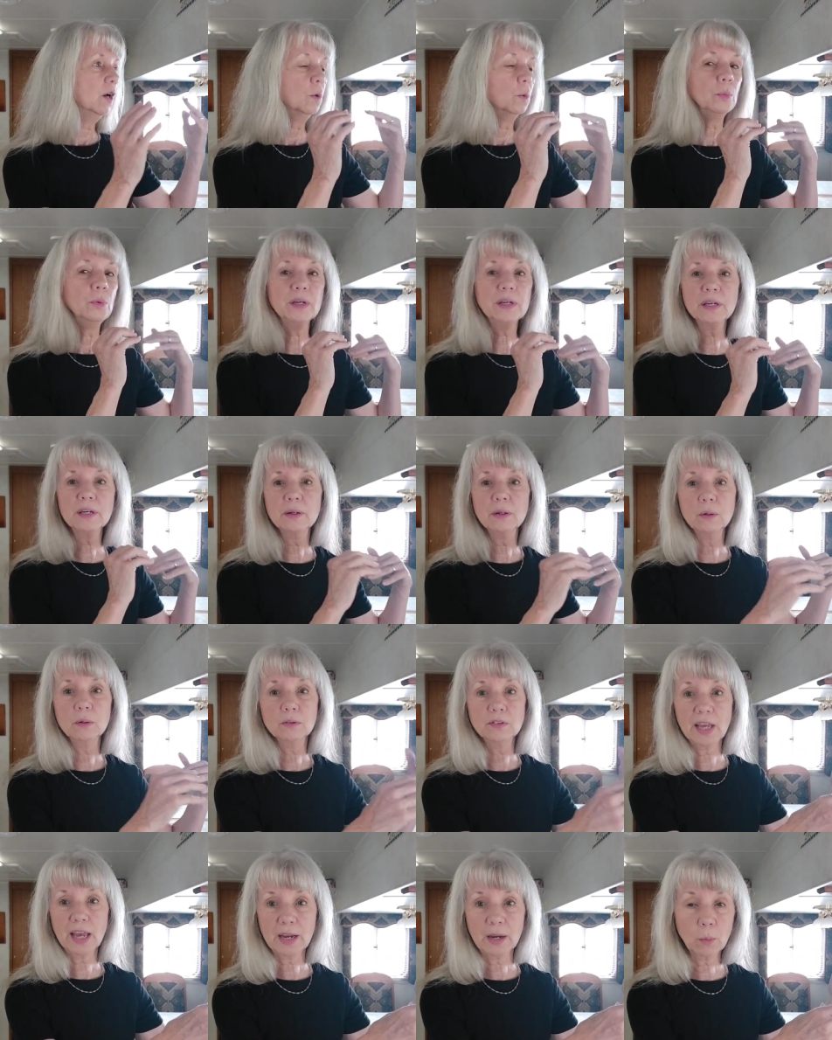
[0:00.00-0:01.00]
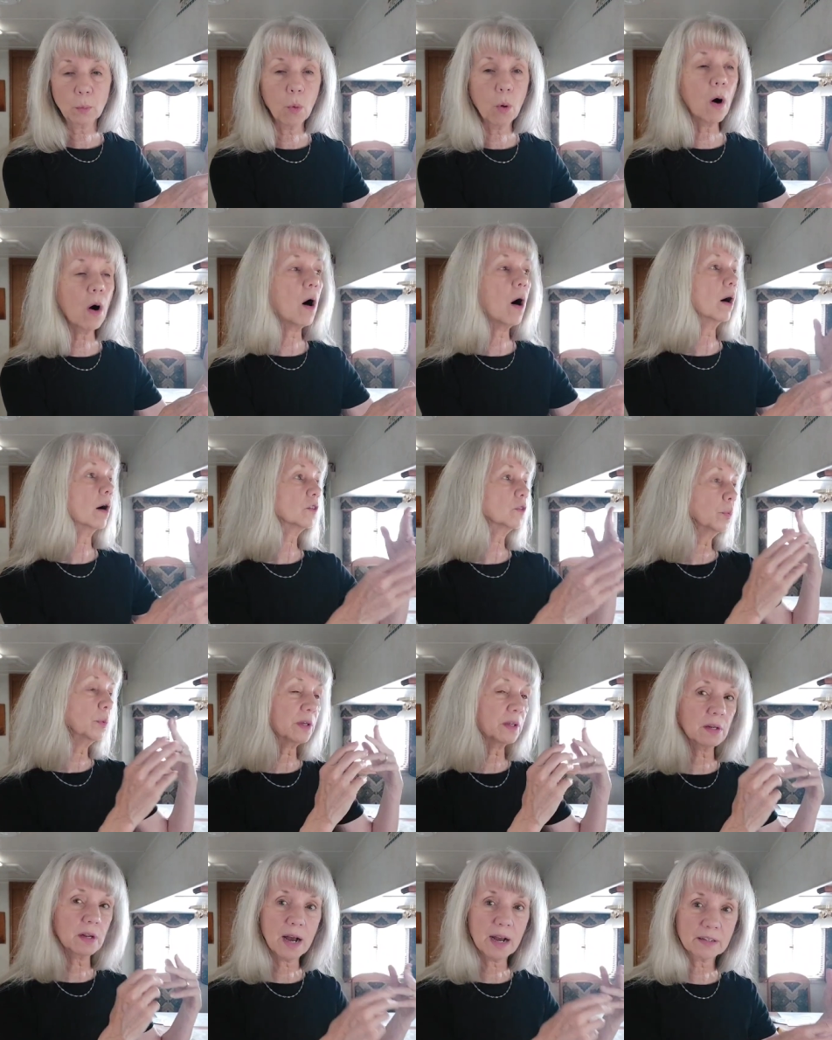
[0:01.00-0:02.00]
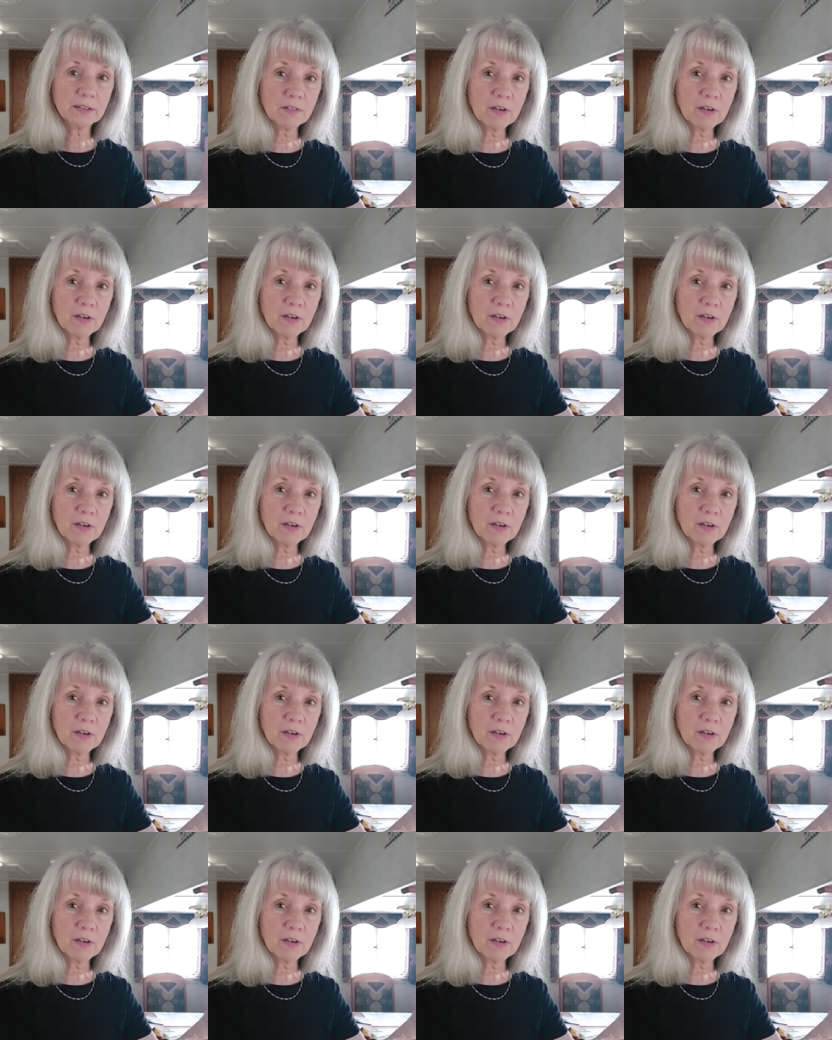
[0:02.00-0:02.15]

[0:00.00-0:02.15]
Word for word: We can take walks. We can, I can